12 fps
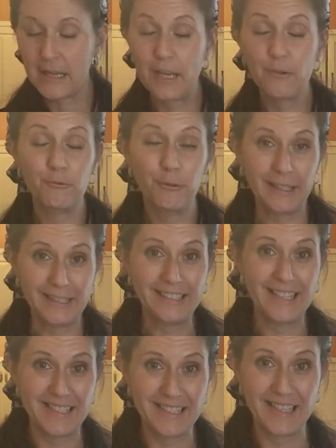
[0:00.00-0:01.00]
It really
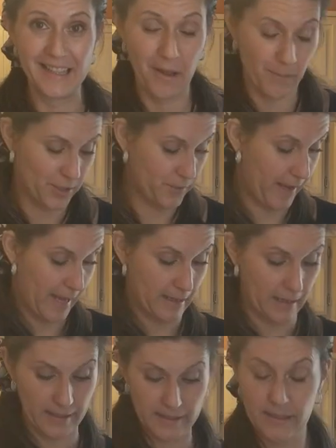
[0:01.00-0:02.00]
does need that much fat,
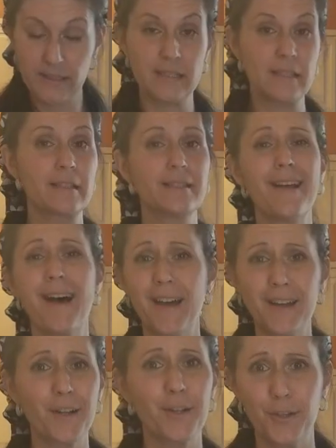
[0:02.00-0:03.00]
guys. This is
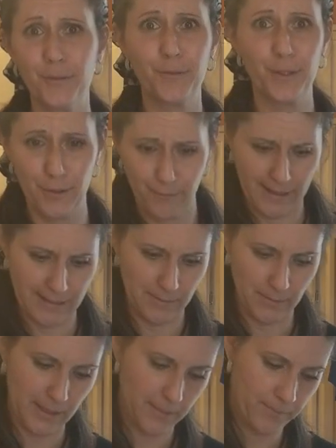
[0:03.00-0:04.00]
not a good for you recipe.